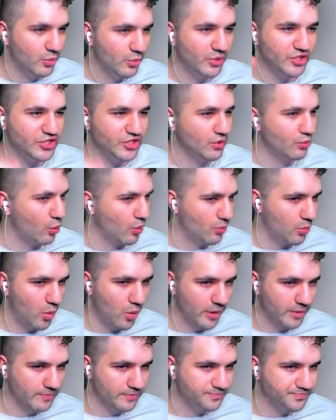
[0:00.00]
We just need one
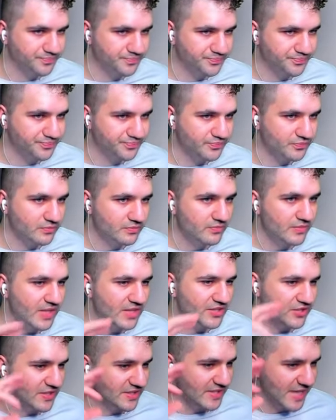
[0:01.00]
more.
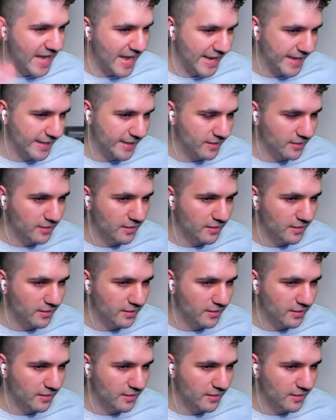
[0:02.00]
So that's eight.